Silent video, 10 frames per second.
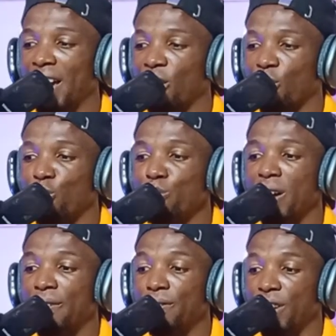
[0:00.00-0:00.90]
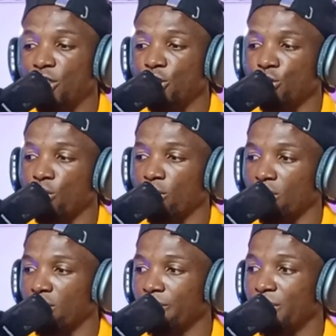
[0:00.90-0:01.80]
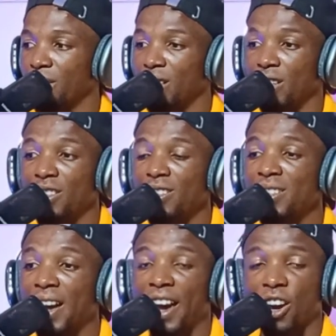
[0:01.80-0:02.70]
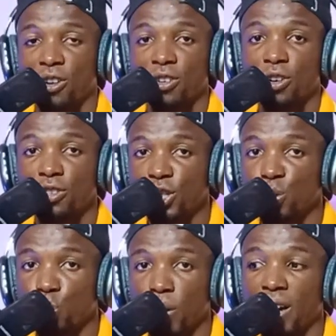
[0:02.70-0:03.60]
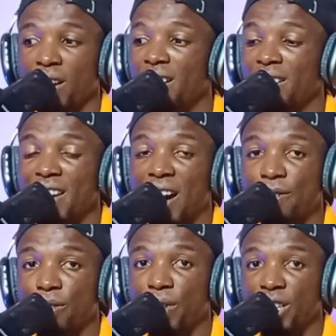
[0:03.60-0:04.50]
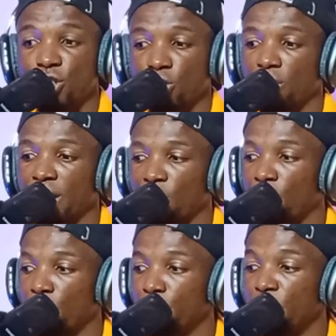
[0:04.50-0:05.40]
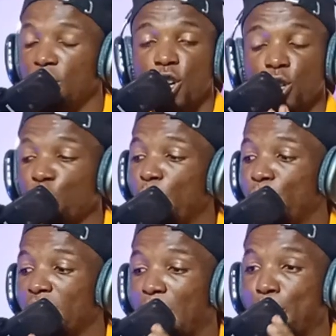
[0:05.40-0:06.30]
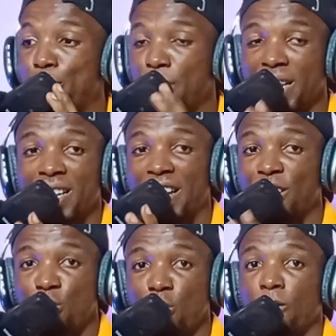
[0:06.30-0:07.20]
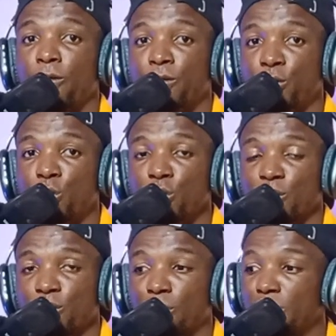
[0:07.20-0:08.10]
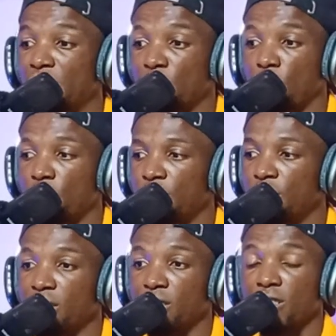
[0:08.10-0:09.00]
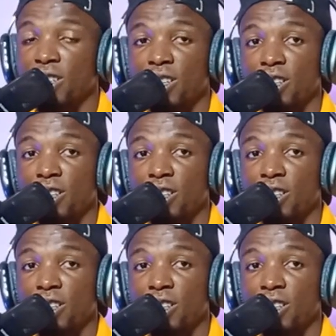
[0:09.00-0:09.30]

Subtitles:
their economy are very strong. These are countries where they have a very strong economy. So if you can make enough views from these countries,